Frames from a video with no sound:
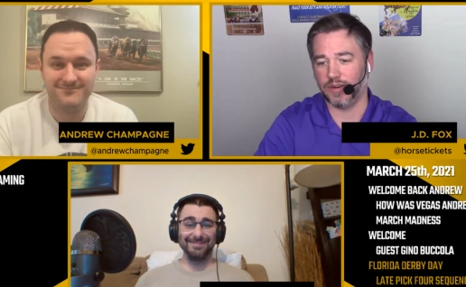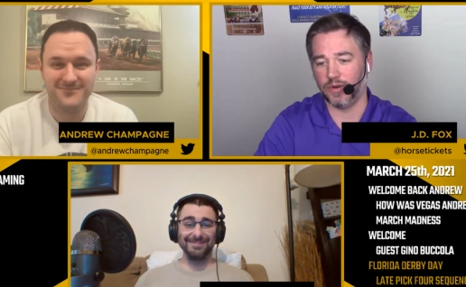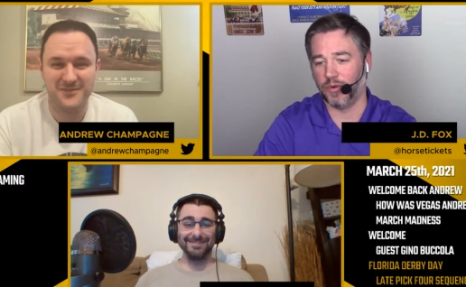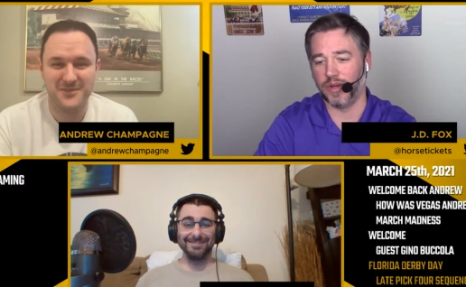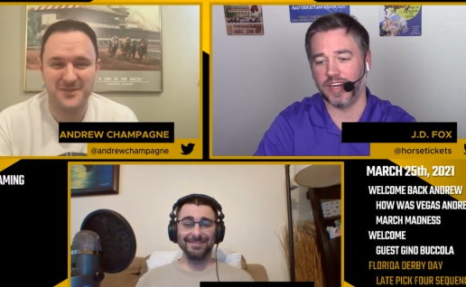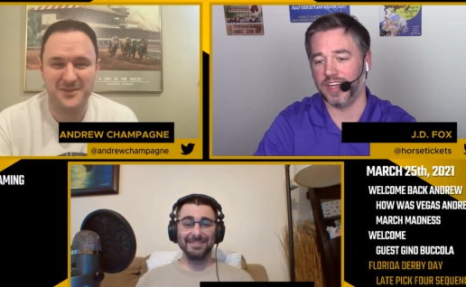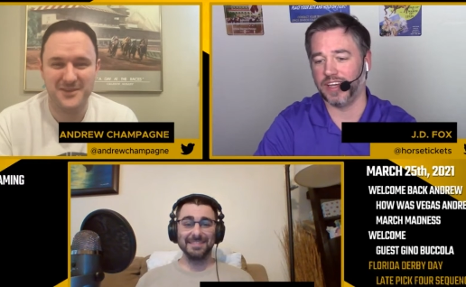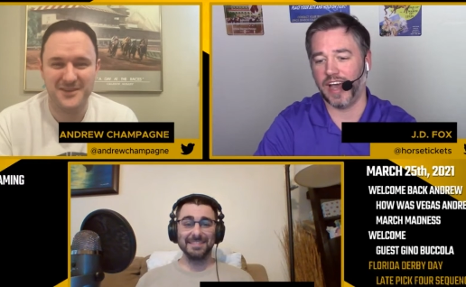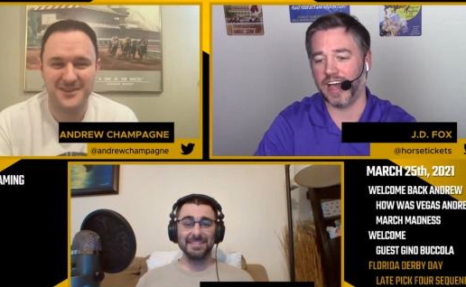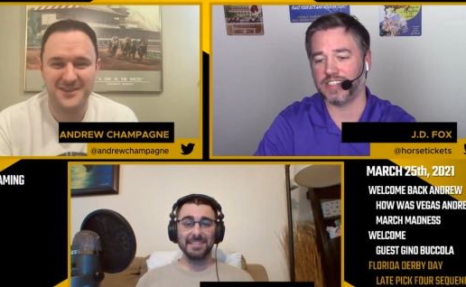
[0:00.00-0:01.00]
Speaker 1: don't know what
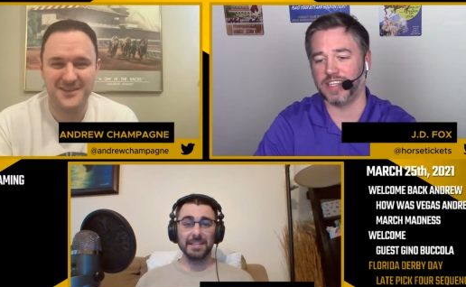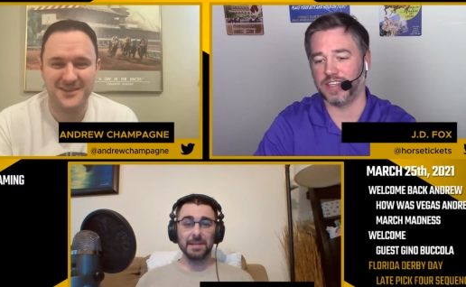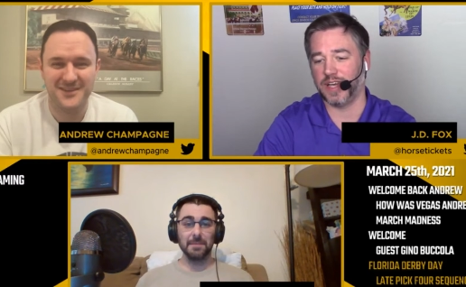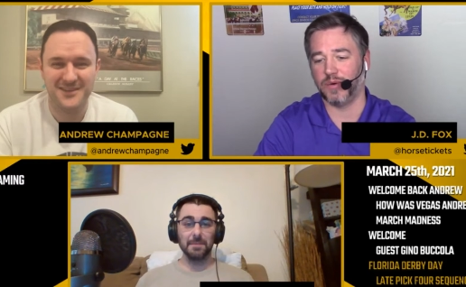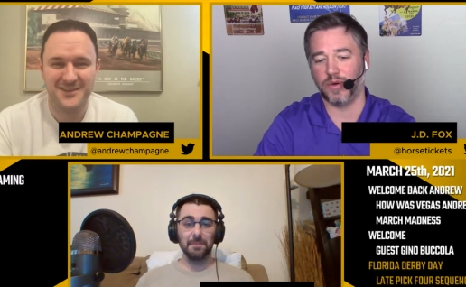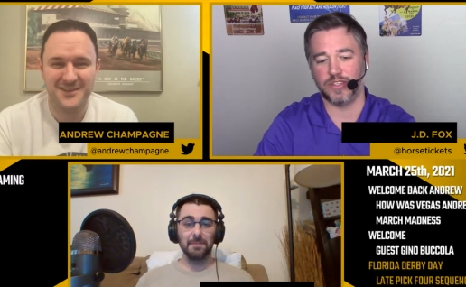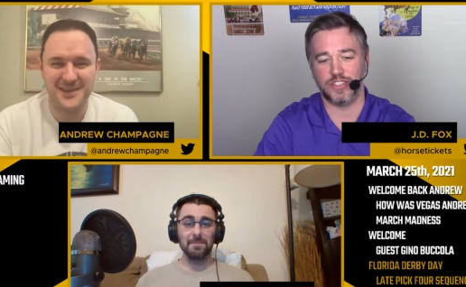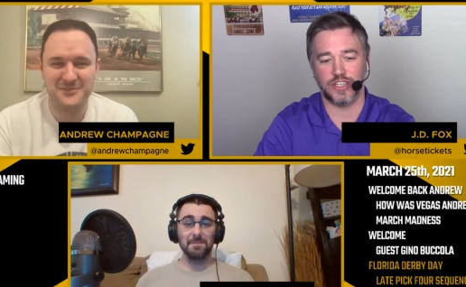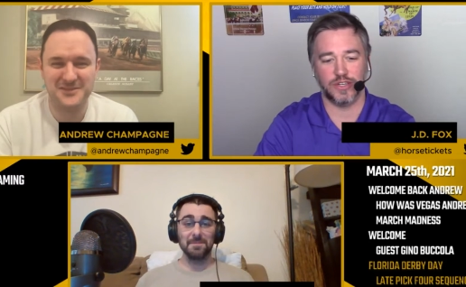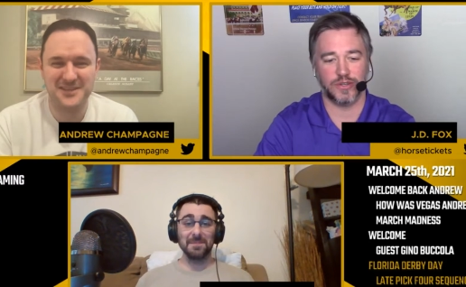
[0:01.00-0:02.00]
accent that was.
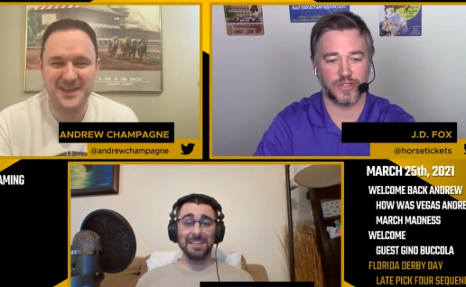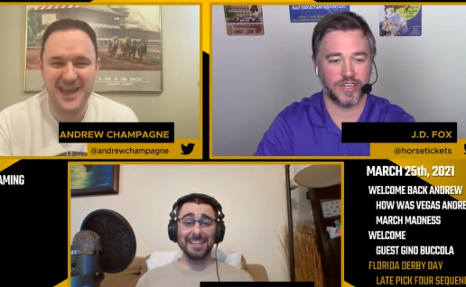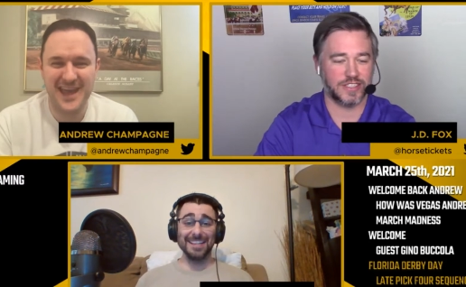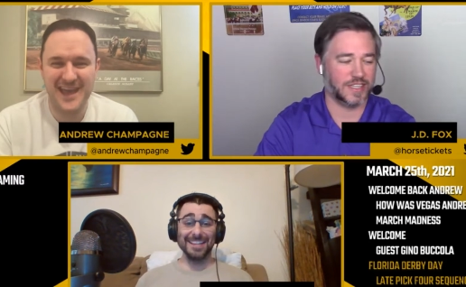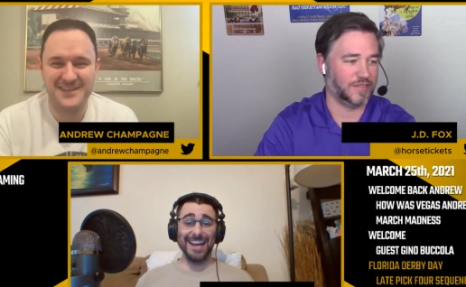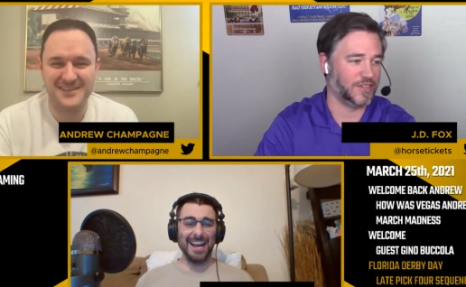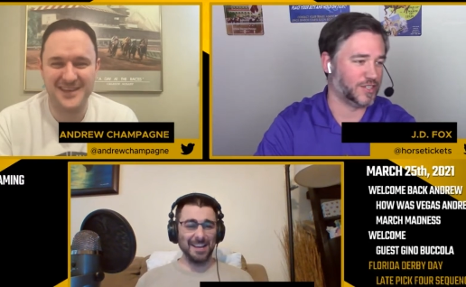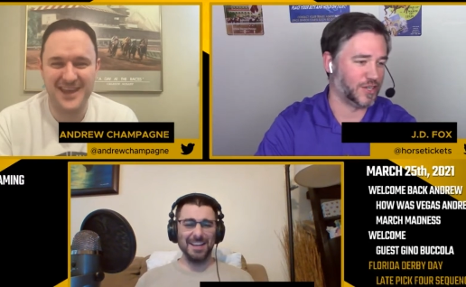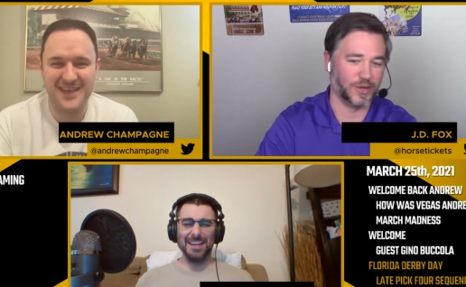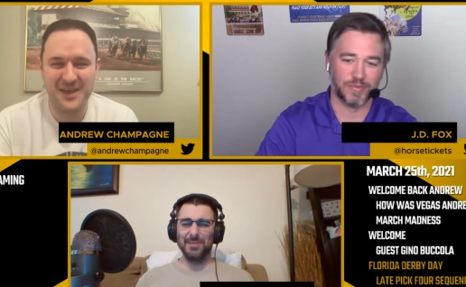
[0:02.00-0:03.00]
Gino I was trying to save ask,
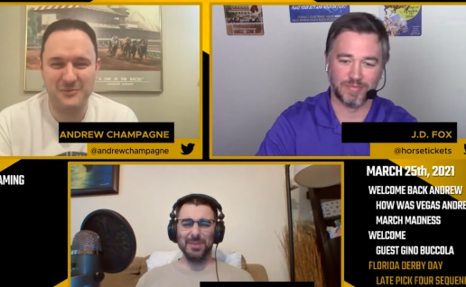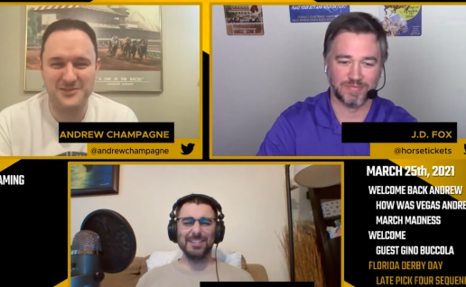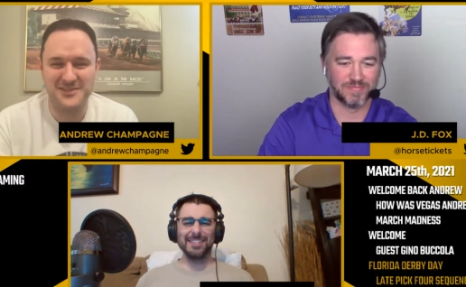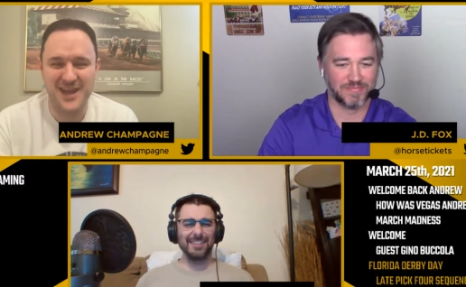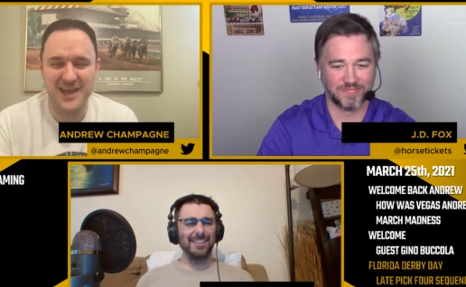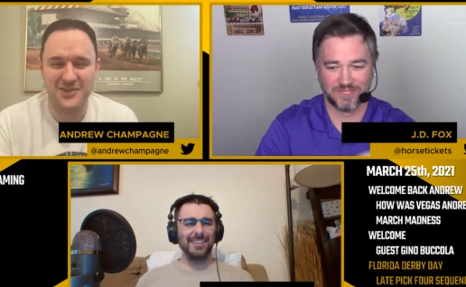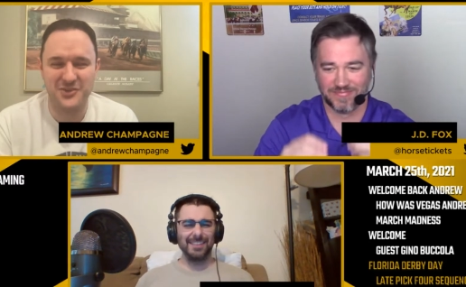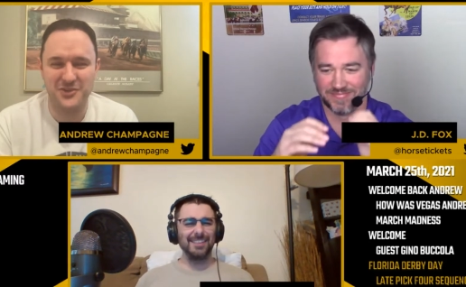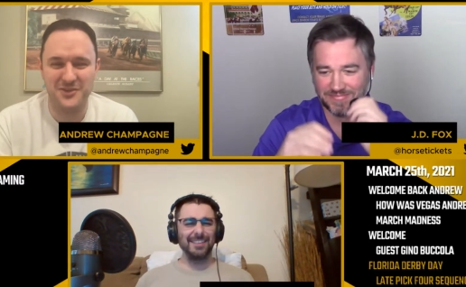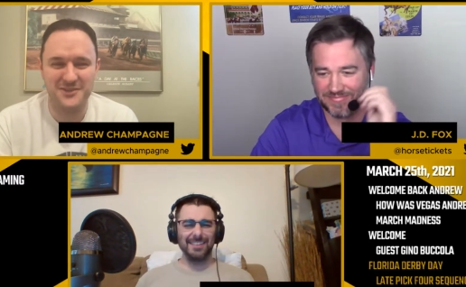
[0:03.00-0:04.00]
the show. Yeah, it was
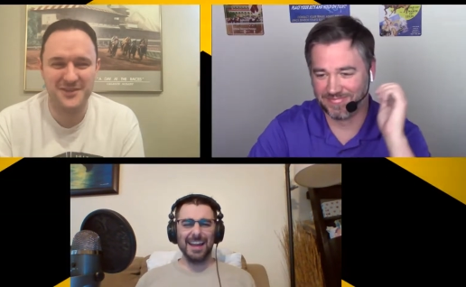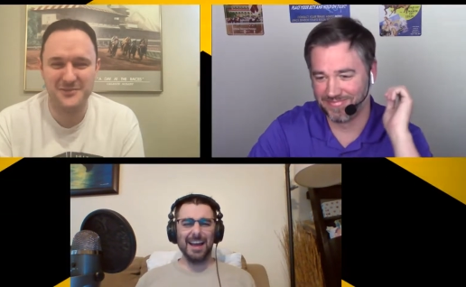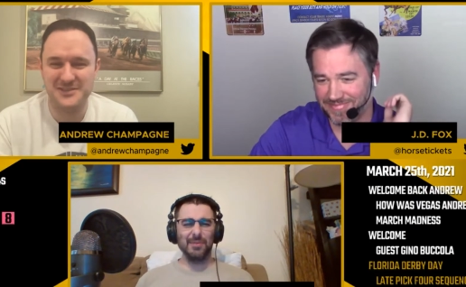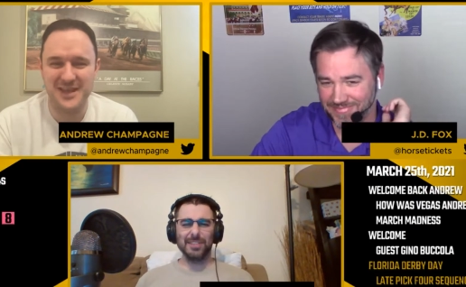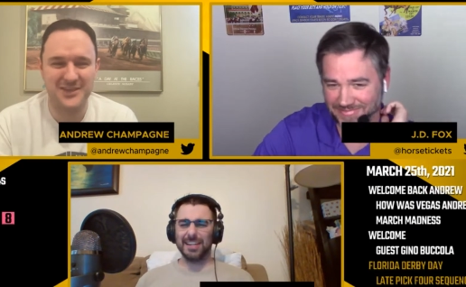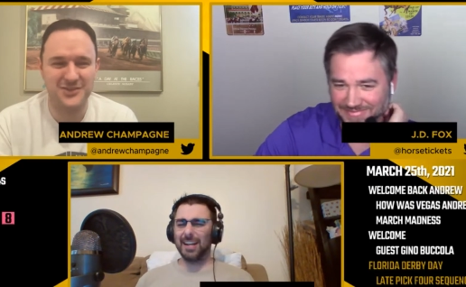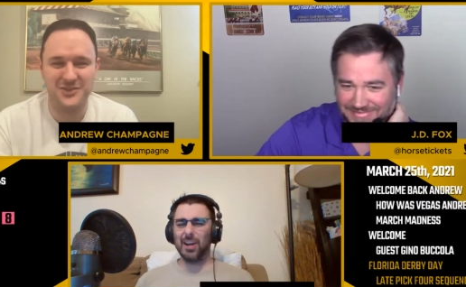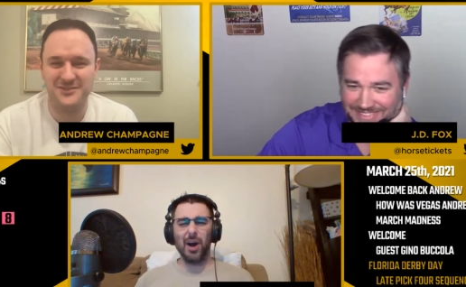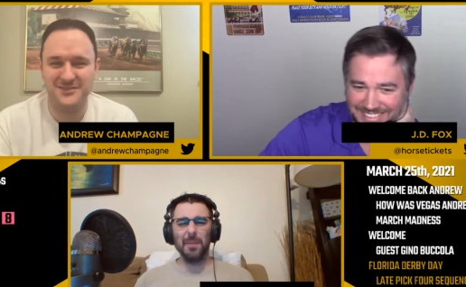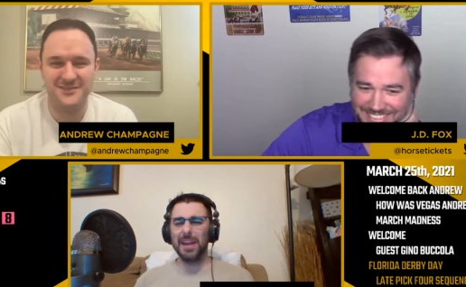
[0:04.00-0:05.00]
Speaker 2: not good. Yeah, it was, like
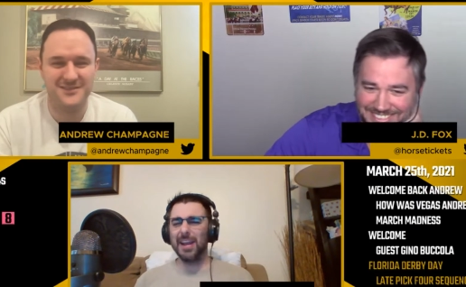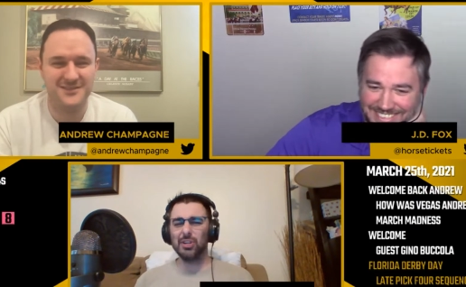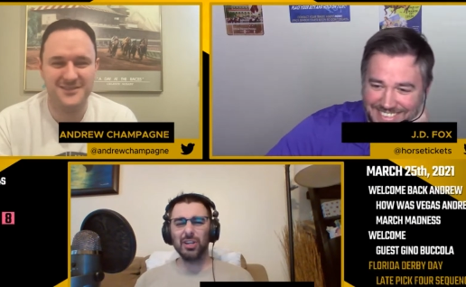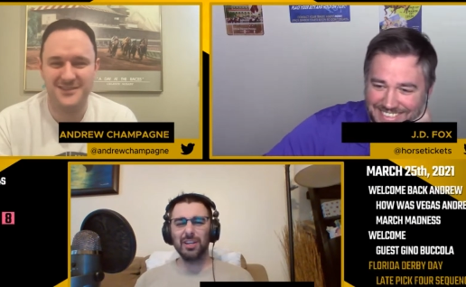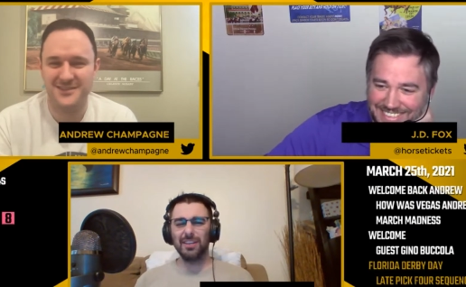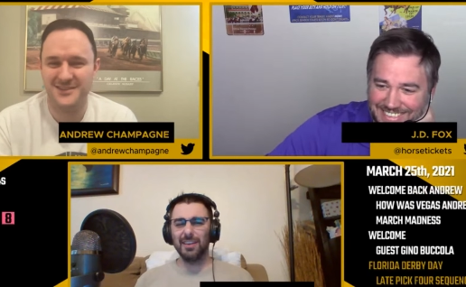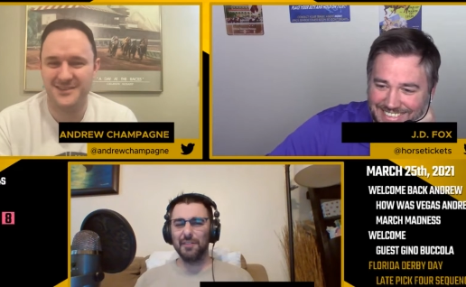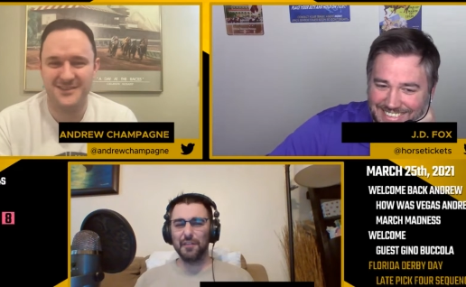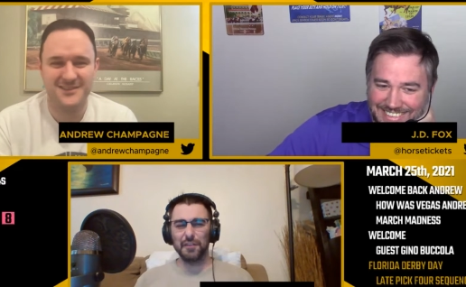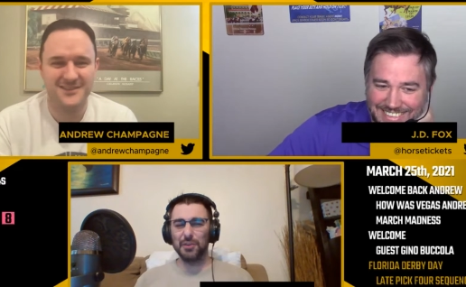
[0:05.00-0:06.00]
a combination
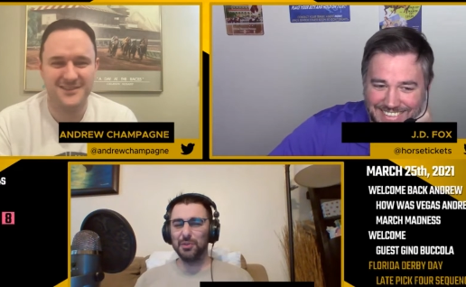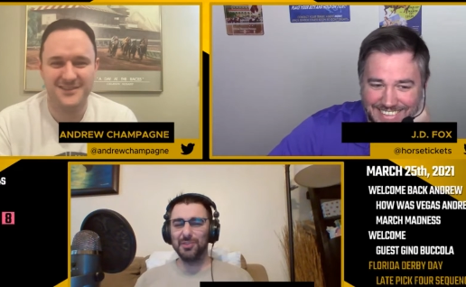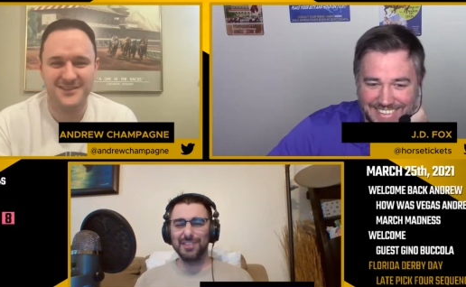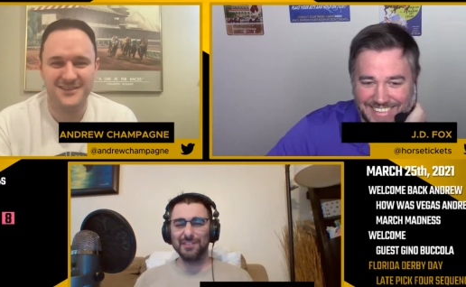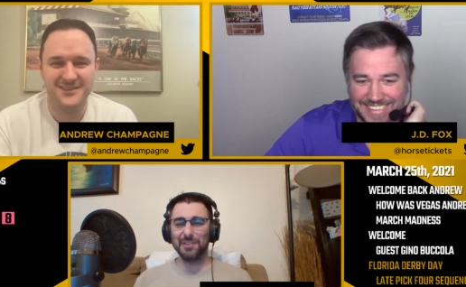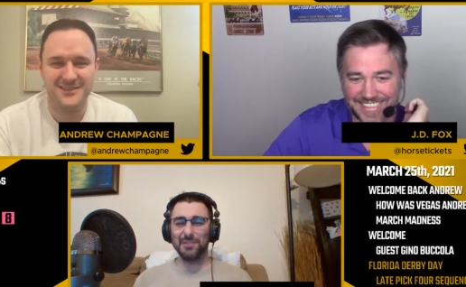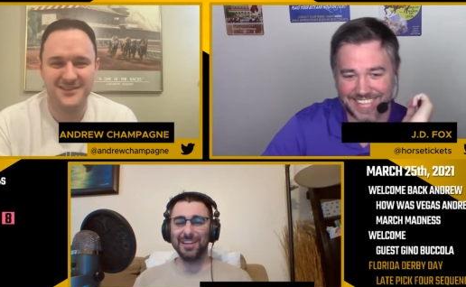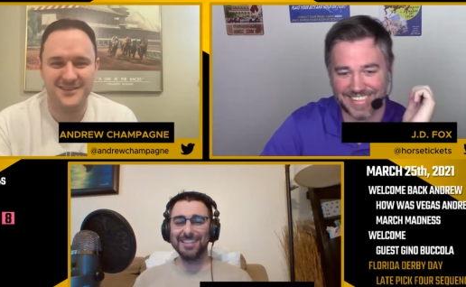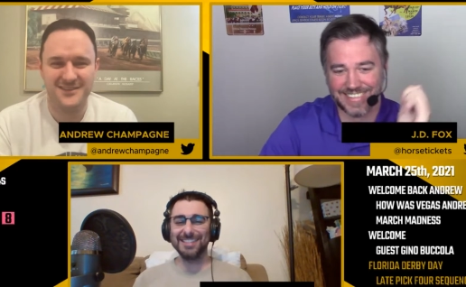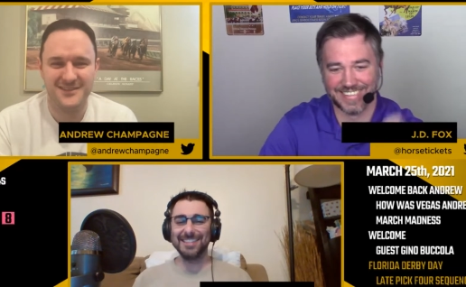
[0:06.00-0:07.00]
of a few different
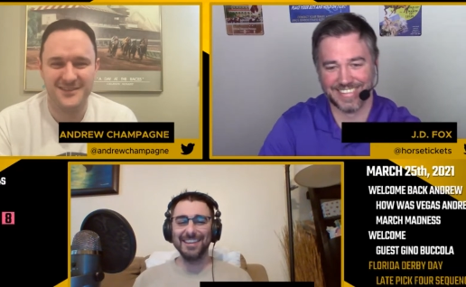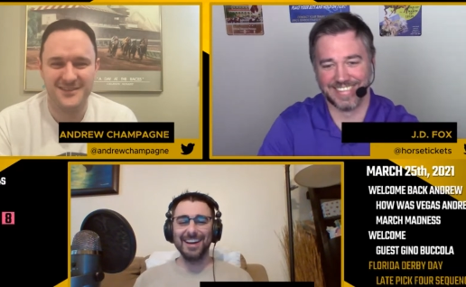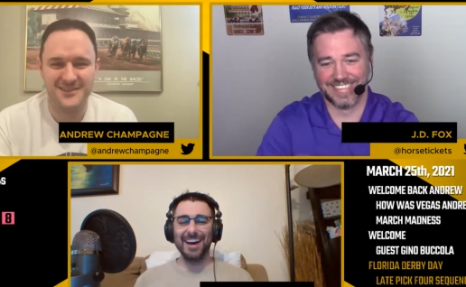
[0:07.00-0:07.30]
ones.